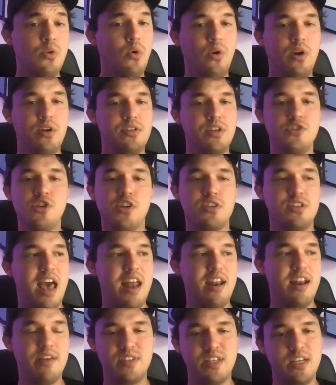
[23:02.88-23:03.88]
nor is it
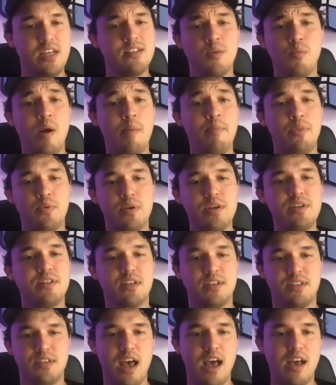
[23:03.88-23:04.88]
just NFTs and Web3
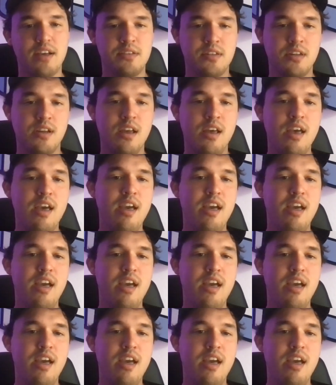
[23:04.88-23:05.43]
success.